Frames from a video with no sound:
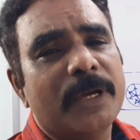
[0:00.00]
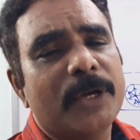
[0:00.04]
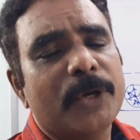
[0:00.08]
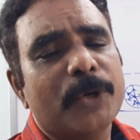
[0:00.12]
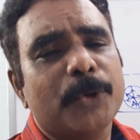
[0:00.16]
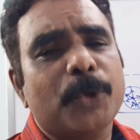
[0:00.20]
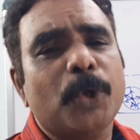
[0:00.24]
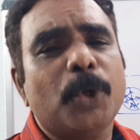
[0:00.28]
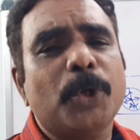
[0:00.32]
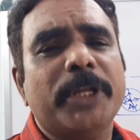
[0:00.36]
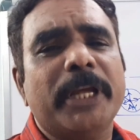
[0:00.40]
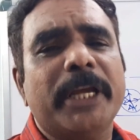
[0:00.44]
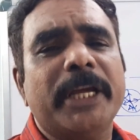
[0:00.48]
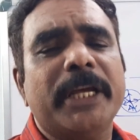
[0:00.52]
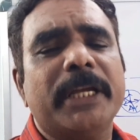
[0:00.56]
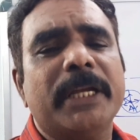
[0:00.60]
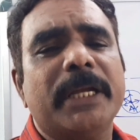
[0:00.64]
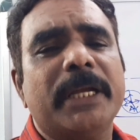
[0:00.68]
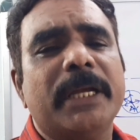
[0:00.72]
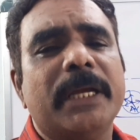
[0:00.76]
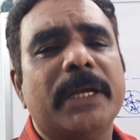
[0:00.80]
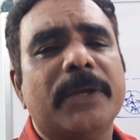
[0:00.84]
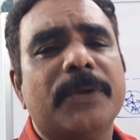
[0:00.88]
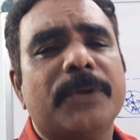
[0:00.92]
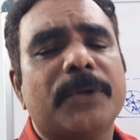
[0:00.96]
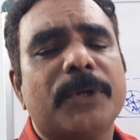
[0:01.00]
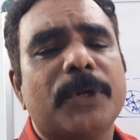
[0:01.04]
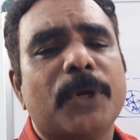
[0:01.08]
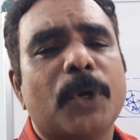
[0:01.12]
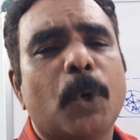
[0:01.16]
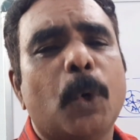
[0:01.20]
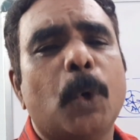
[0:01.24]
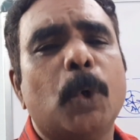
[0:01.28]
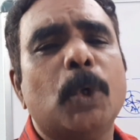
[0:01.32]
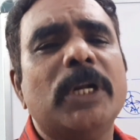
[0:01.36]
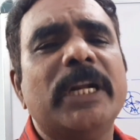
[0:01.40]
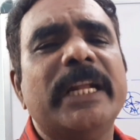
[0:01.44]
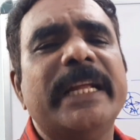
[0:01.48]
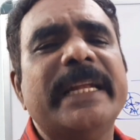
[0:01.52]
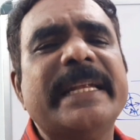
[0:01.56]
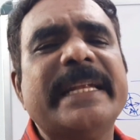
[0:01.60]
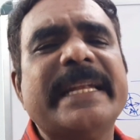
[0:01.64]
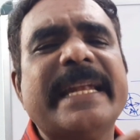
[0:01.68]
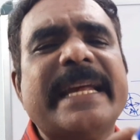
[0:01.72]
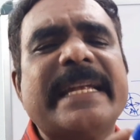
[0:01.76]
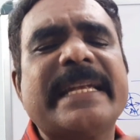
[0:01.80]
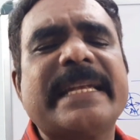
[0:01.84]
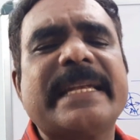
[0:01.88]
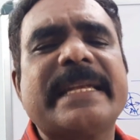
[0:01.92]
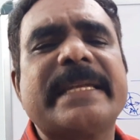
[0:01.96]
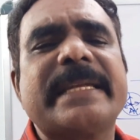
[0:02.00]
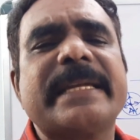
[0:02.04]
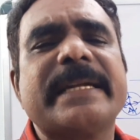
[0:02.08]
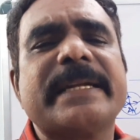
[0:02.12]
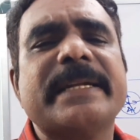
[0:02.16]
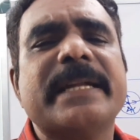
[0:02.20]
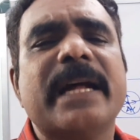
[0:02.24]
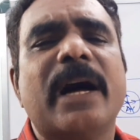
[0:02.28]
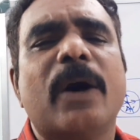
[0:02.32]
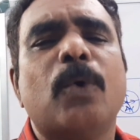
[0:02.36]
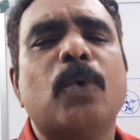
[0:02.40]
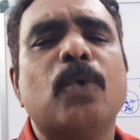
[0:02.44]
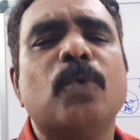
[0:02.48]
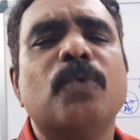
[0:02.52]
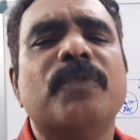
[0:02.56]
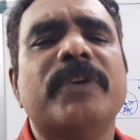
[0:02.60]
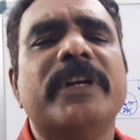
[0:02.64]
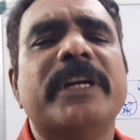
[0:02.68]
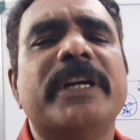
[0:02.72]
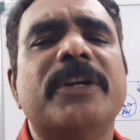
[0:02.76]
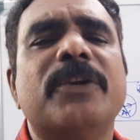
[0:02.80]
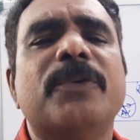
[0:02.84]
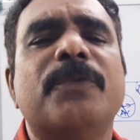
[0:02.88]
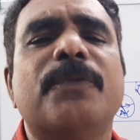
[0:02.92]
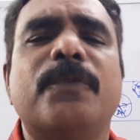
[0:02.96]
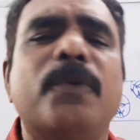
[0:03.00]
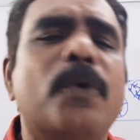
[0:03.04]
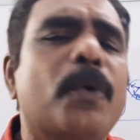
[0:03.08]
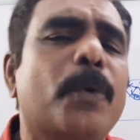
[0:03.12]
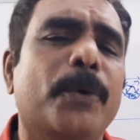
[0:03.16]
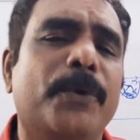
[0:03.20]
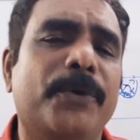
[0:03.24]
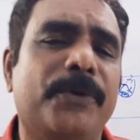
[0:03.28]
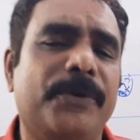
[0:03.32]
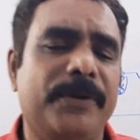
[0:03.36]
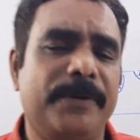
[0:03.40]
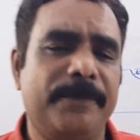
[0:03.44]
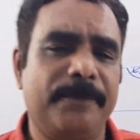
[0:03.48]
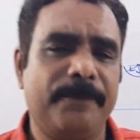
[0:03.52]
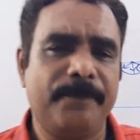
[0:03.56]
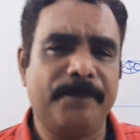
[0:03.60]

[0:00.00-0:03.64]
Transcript: So there is only net downward force.